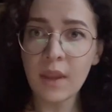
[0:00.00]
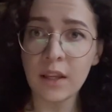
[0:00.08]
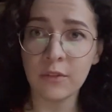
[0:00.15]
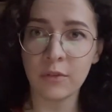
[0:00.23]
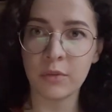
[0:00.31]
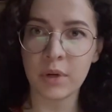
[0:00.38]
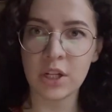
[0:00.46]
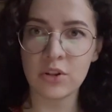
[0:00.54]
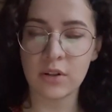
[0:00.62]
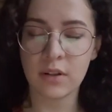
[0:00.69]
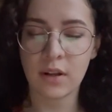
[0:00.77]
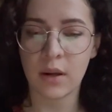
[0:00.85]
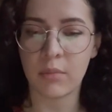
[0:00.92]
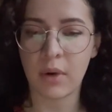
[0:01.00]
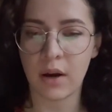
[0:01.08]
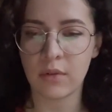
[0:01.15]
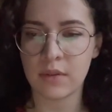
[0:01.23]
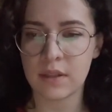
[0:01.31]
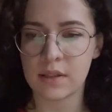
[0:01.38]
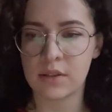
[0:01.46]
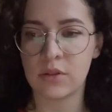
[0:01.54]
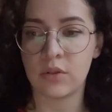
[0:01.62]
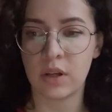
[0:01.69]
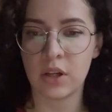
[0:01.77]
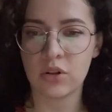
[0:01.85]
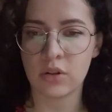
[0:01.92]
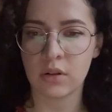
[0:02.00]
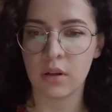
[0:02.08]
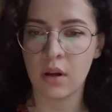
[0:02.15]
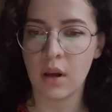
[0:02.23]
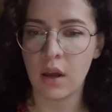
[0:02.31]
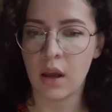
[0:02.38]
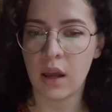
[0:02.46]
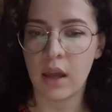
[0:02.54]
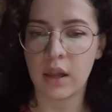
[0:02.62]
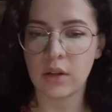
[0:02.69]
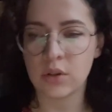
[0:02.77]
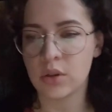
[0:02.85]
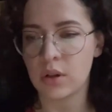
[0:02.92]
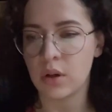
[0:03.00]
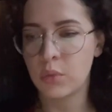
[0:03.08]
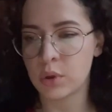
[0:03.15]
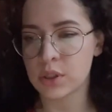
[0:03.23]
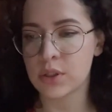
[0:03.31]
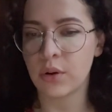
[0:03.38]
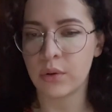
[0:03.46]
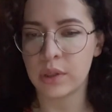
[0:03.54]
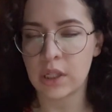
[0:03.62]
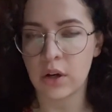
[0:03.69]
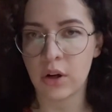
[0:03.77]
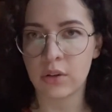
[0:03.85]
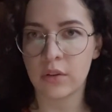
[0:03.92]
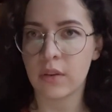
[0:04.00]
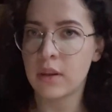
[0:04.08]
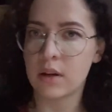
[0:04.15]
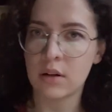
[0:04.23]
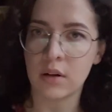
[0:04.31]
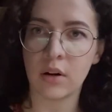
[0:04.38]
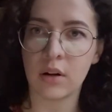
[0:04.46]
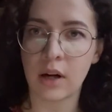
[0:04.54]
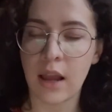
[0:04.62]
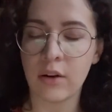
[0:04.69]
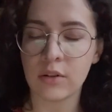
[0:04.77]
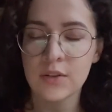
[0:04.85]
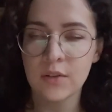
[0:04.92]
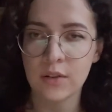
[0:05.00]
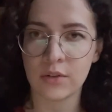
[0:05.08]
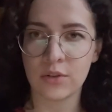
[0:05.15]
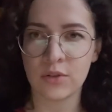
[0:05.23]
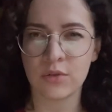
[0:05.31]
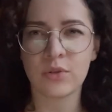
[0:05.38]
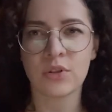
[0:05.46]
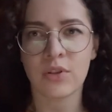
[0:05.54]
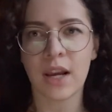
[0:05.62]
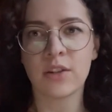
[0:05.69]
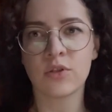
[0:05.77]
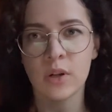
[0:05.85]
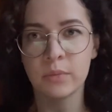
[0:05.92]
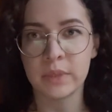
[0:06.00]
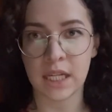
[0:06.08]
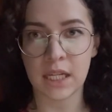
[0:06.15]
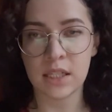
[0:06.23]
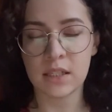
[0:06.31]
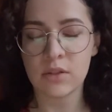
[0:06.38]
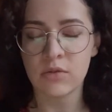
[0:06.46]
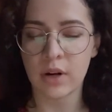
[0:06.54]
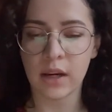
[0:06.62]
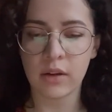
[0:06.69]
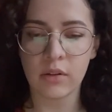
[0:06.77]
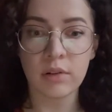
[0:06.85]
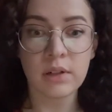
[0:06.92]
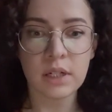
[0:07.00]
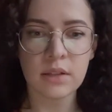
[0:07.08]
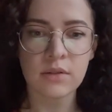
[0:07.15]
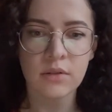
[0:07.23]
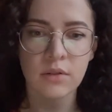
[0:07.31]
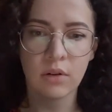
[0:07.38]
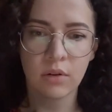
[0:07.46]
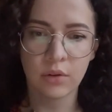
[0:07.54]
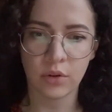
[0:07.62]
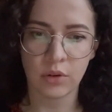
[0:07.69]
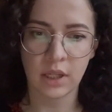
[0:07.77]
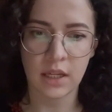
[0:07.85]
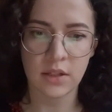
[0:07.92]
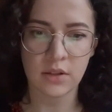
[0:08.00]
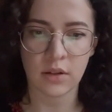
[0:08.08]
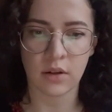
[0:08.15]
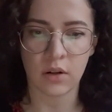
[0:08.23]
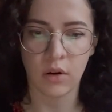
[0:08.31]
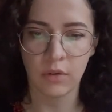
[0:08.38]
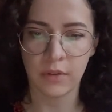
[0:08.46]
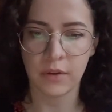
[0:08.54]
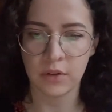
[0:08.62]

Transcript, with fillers: information about the situation and uh, what's going on there i also do try to update it regularly so you get uh, all the